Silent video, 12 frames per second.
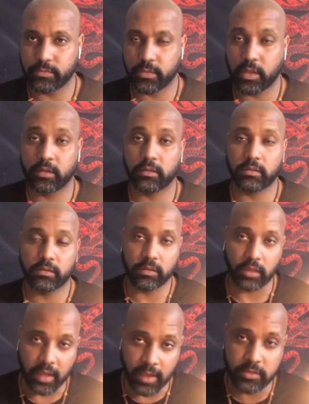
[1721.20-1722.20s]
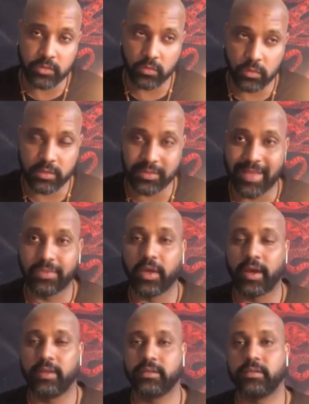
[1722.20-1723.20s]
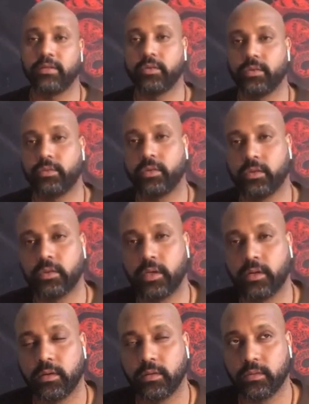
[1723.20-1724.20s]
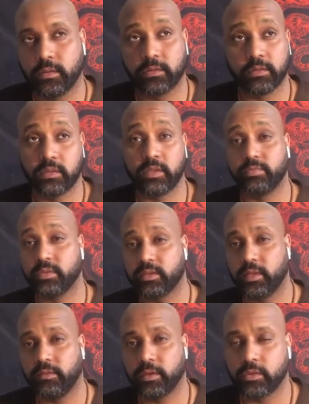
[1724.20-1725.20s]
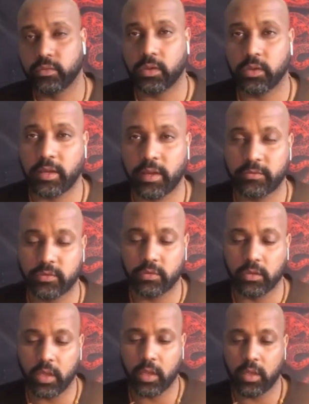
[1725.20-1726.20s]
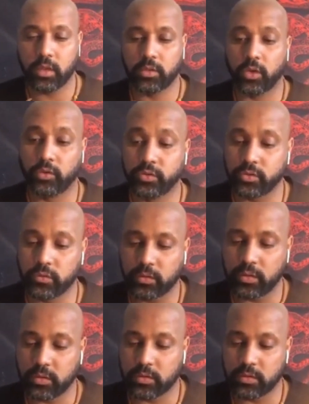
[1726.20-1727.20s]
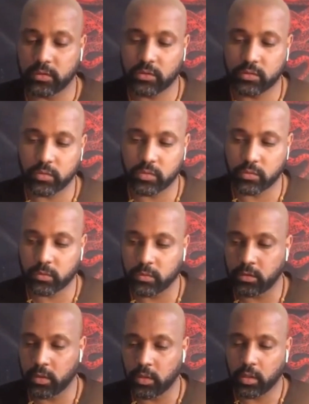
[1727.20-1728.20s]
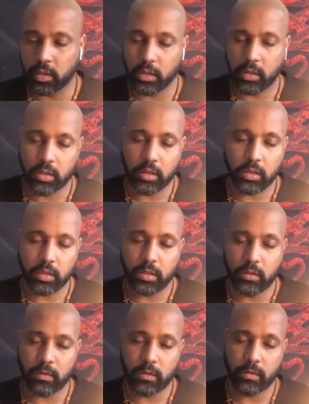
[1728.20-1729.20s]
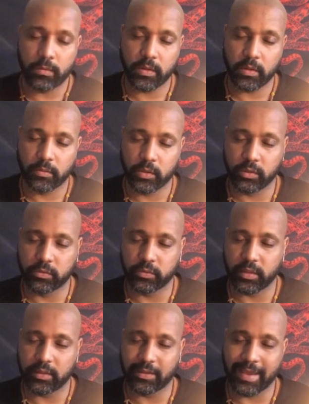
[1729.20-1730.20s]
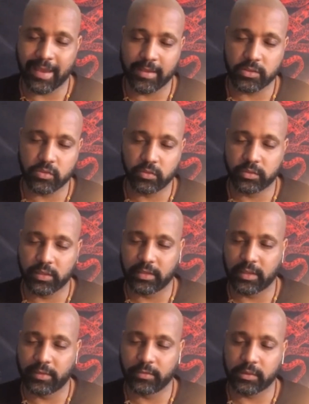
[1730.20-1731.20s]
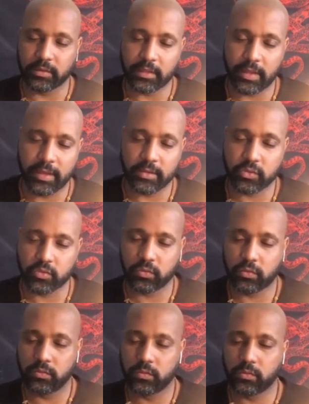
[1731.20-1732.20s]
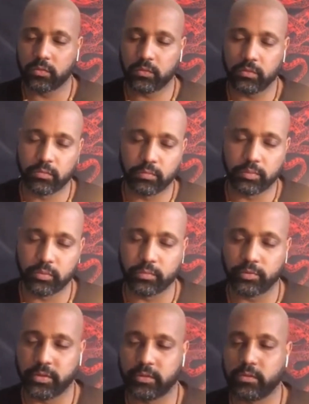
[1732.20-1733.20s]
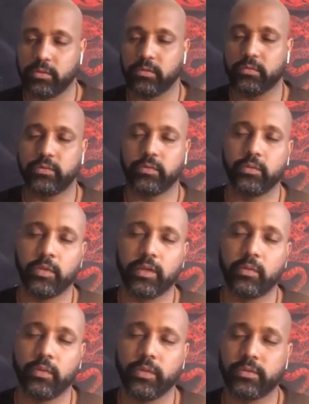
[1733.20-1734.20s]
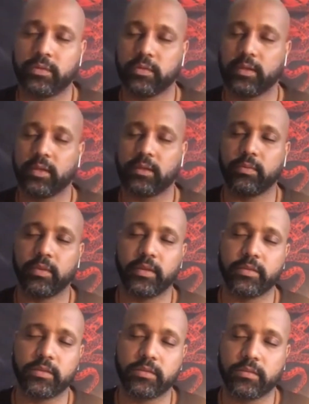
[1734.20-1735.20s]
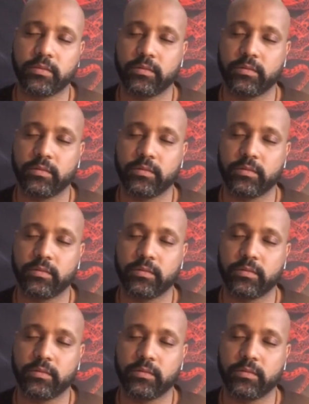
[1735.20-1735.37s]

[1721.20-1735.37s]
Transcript: And the astral is not the highest level that we're going to have, or the deepest level that we're going to have to go to in this ritual. But I'm going to create an astral dynamic, an astral blueprint for what I want to take place.